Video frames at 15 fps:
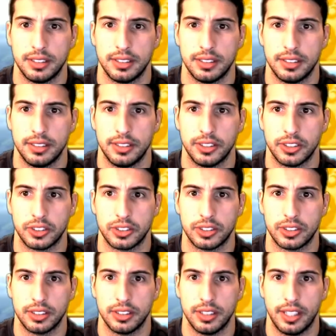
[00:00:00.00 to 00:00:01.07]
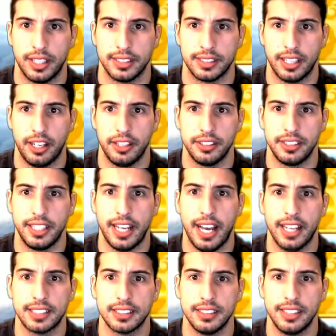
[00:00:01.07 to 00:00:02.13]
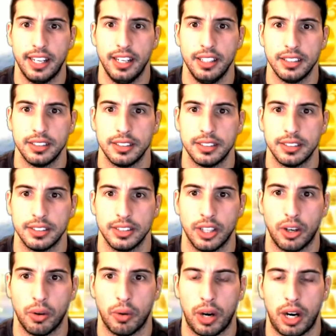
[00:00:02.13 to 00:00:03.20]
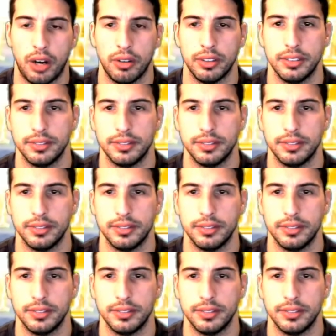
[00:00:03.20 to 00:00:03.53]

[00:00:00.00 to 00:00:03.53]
There's... Is there an EX in there? No, wow.